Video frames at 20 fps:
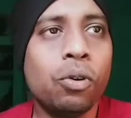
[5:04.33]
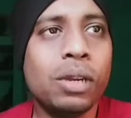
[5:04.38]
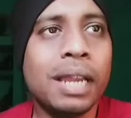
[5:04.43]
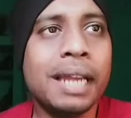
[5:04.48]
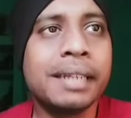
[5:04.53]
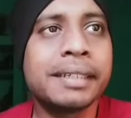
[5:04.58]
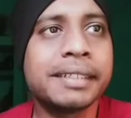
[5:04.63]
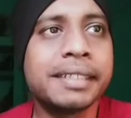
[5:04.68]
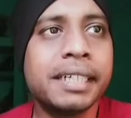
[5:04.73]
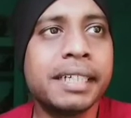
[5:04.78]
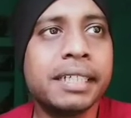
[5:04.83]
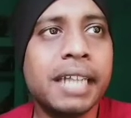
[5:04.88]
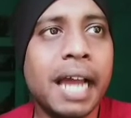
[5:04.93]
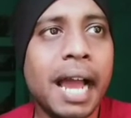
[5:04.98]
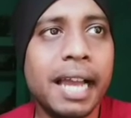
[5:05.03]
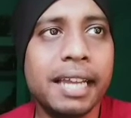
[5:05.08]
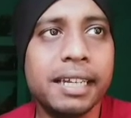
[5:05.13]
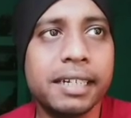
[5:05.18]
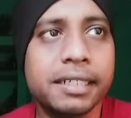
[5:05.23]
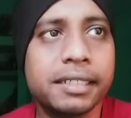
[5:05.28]
Ola didn't
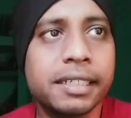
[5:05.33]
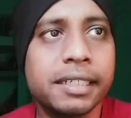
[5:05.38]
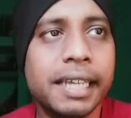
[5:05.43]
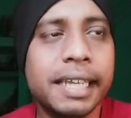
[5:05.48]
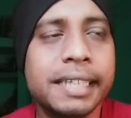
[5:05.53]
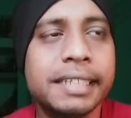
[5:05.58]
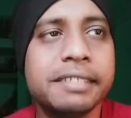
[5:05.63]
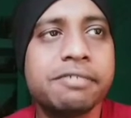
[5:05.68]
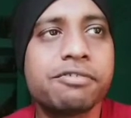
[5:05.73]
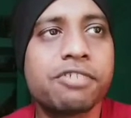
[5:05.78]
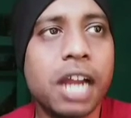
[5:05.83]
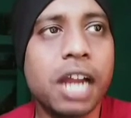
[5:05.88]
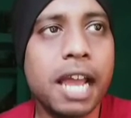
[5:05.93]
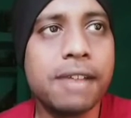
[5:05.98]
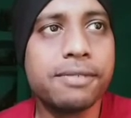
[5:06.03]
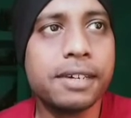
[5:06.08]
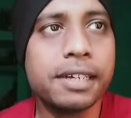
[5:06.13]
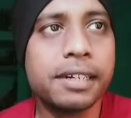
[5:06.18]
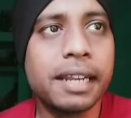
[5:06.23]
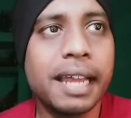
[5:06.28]
hire any
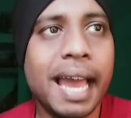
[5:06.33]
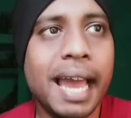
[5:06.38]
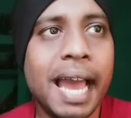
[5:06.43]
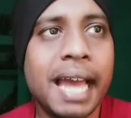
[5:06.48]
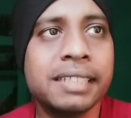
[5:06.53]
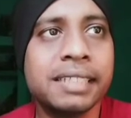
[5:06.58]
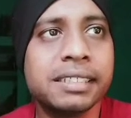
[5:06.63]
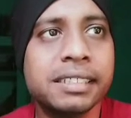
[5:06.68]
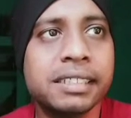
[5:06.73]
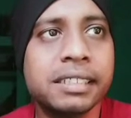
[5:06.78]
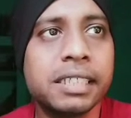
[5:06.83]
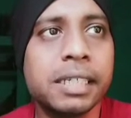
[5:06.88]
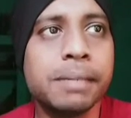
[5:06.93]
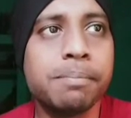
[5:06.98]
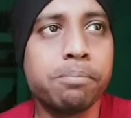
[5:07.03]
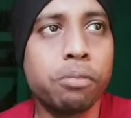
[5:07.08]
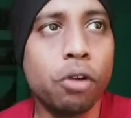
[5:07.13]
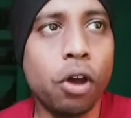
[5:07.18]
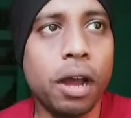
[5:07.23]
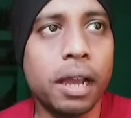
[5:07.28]
driver as its
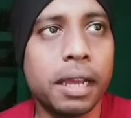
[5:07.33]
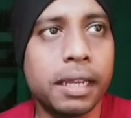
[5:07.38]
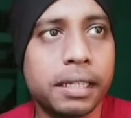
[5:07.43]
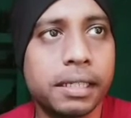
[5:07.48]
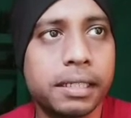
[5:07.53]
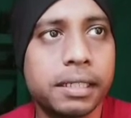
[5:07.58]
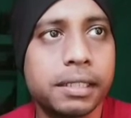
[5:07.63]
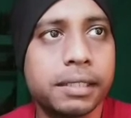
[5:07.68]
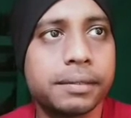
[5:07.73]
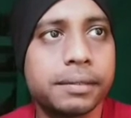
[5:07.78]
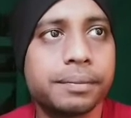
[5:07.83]
employee.